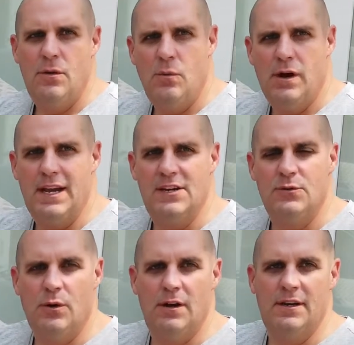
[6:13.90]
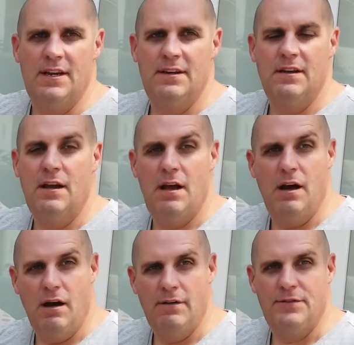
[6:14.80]
what kit do I need
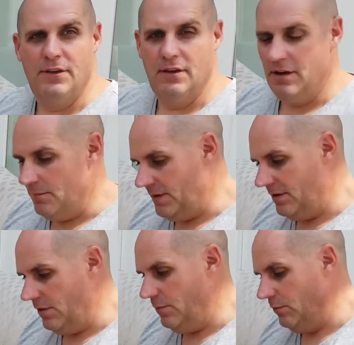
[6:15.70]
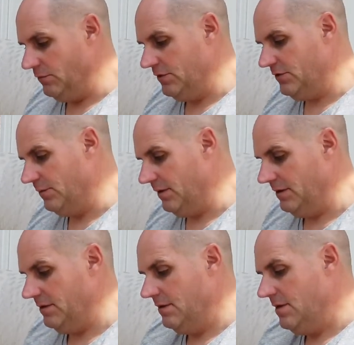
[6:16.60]
after I've been open water
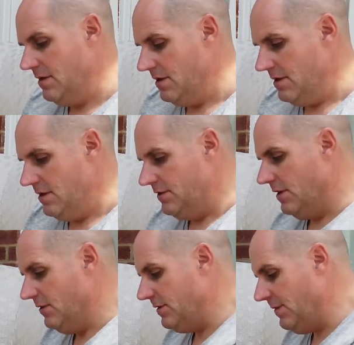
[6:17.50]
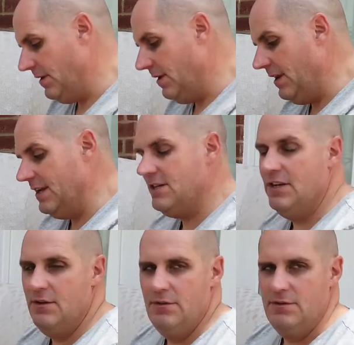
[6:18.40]
swimming? So something I
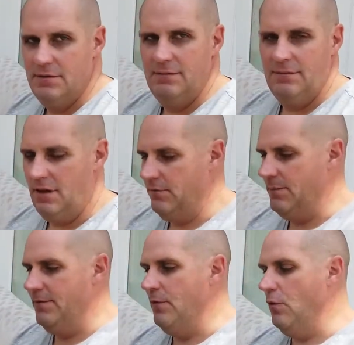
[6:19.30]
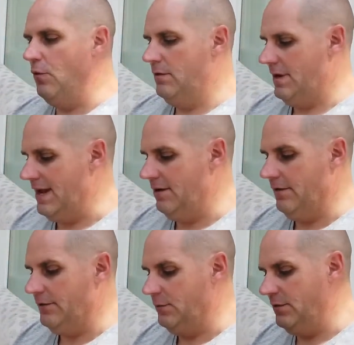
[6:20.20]
actually use kind of before and
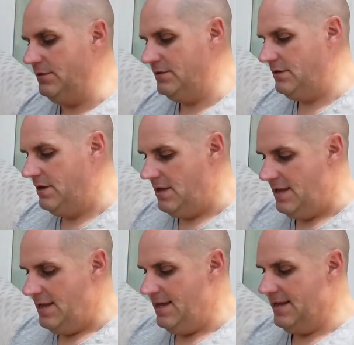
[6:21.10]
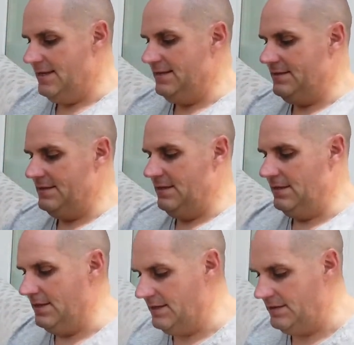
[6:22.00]
afterwards is
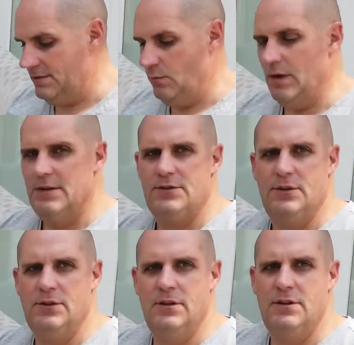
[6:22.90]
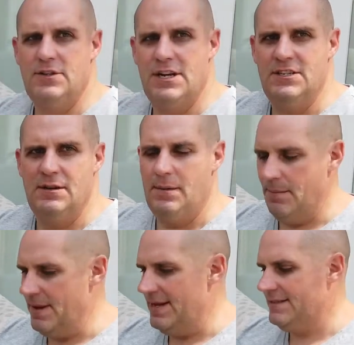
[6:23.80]
this wetsuit changing
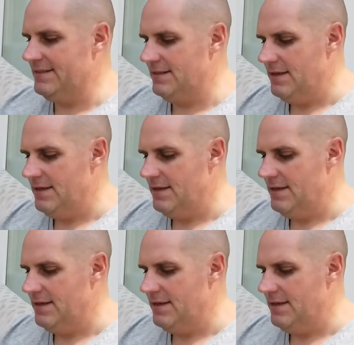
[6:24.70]
mat.